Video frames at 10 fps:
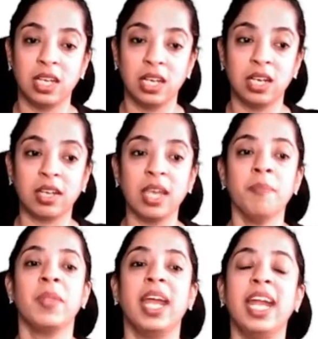Okay,
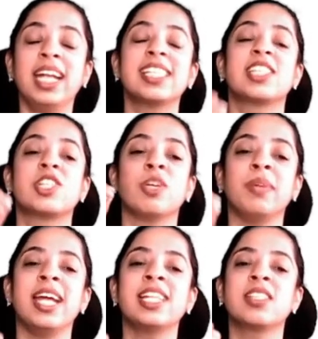it
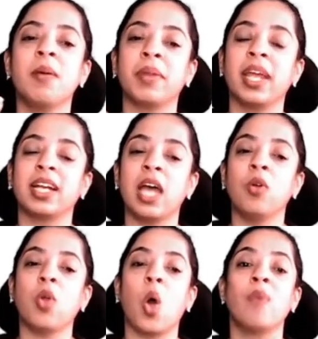stimulates the
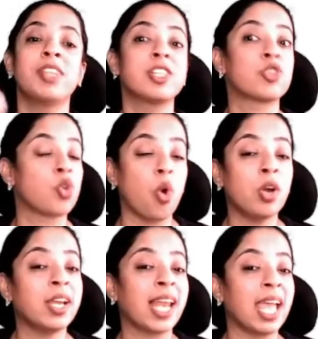breakdown of the
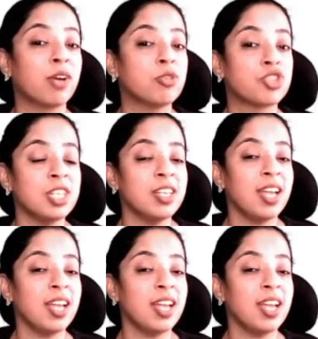stored glycogen